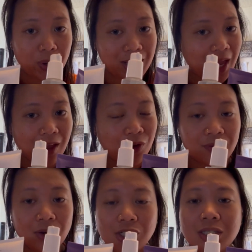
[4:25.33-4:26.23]
yeah, if you have any
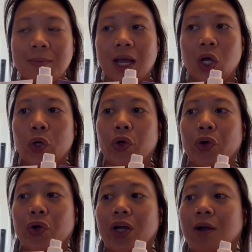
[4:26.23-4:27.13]
questions about
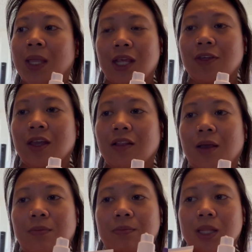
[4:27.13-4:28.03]
anything, like
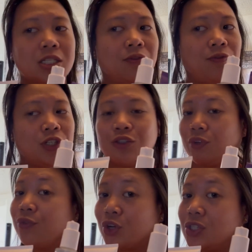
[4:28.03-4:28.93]
please just
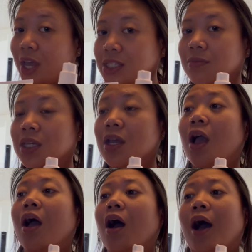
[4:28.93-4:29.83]
feel free to ask me.
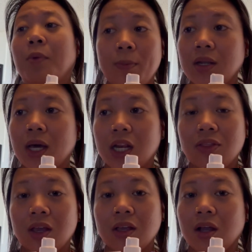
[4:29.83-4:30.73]
I'm open about
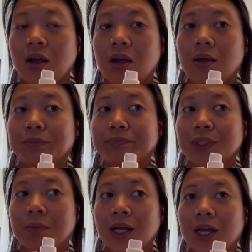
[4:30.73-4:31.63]
anything.
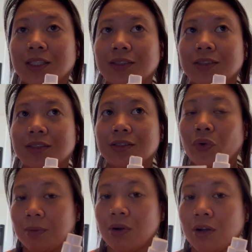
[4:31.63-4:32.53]
But don't
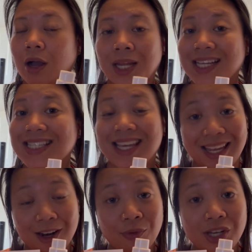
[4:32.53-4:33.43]
get me wrong, I'm not a
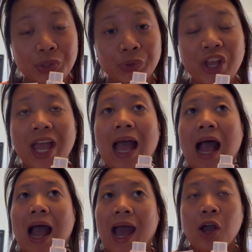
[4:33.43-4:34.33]
skincare professional.
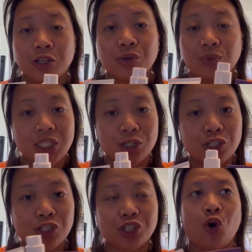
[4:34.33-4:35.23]
I also
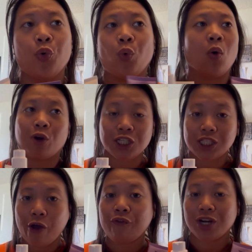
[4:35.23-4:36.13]
research on what works
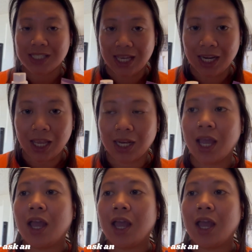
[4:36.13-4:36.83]
for the skin, and